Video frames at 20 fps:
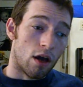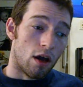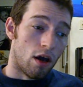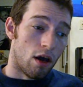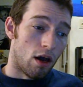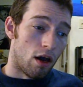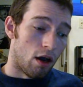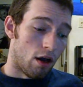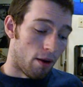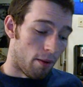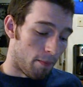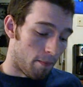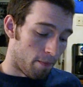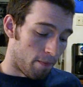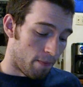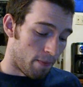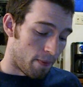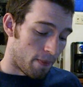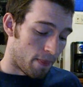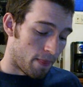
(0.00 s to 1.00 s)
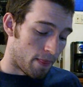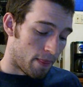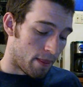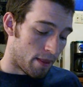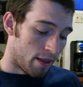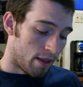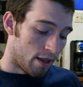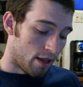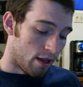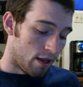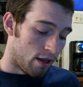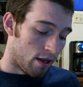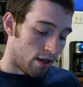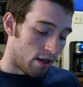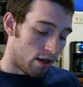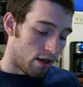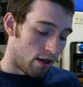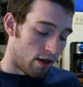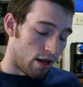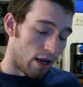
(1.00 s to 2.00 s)
Um,
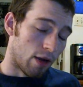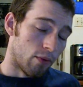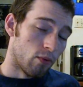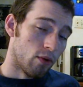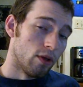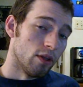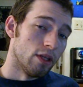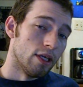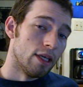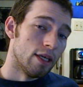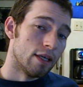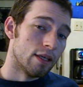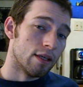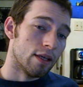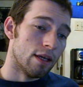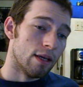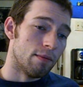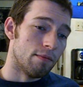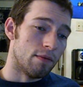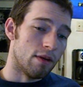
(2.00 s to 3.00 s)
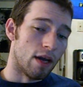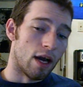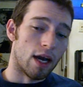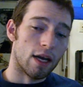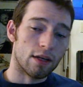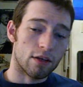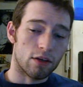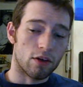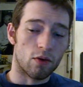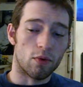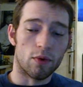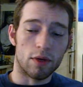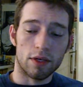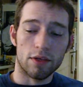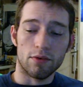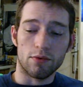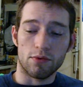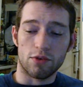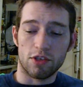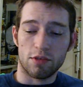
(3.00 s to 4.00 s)
I really am not
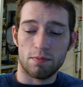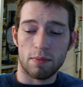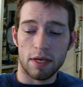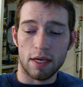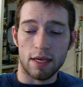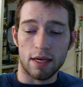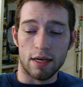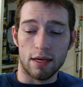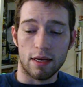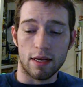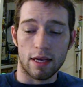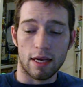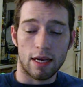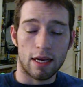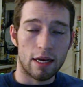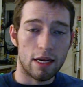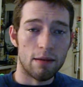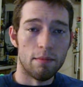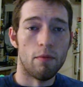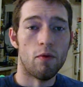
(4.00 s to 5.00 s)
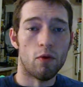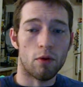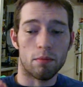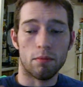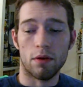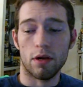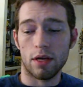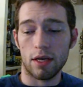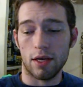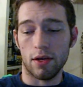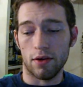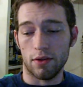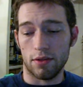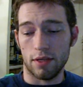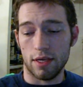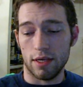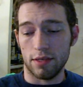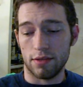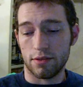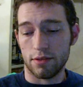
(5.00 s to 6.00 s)
going to spend any more money on
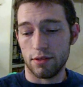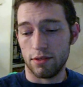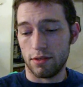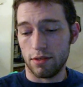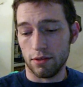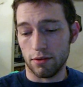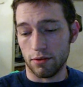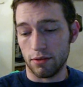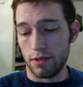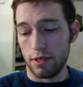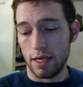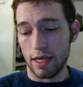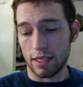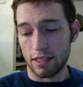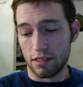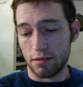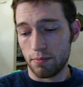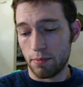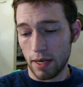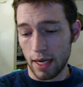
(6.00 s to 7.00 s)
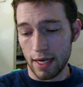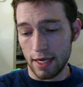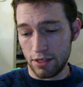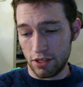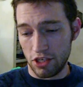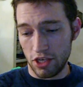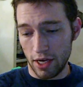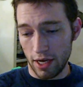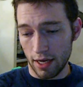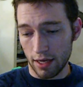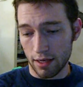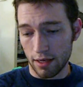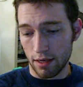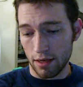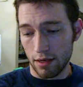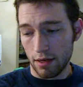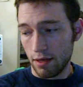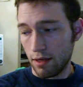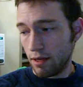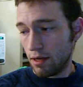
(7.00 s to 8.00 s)
this until next paycheck
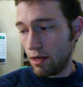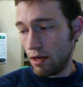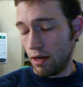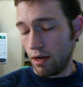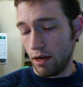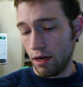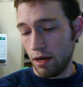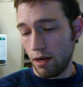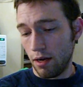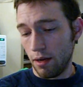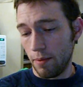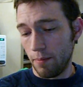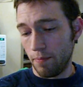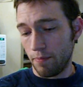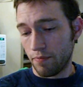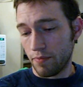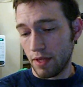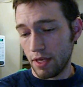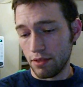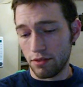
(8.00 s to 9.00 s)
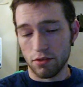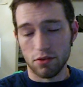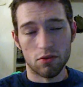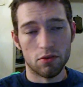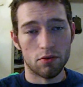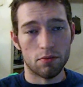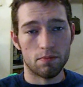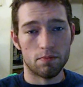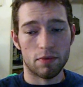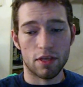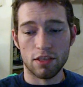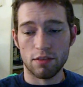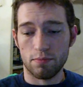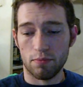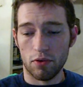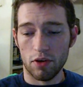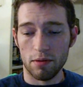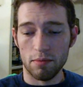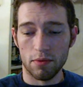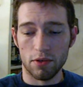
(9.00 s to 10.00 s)
um, that's the that's
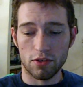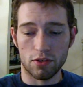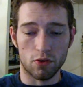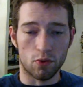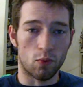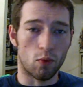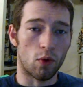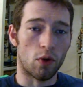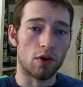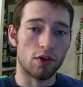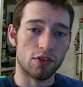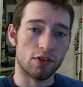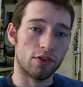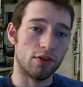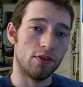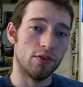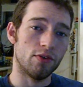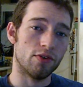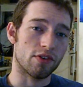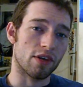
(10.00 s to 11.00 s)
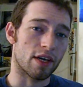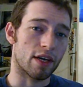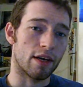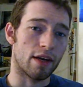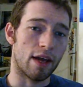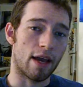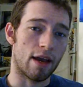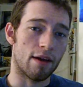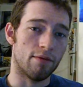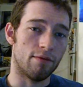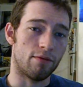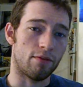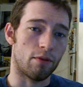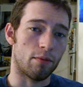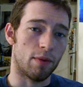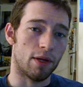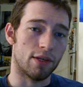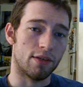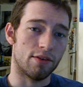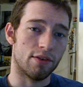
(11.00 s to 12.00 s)
pretty much the worst news I could have
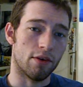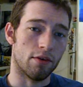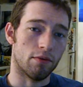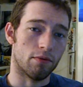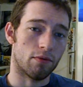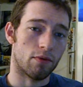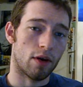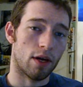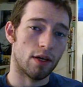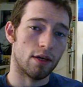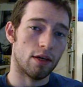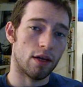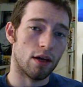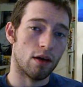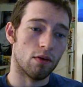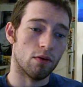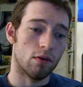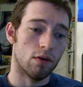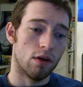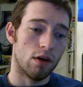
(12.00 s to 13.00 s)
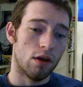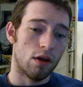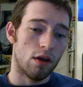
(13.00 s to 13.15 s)
for myself right now.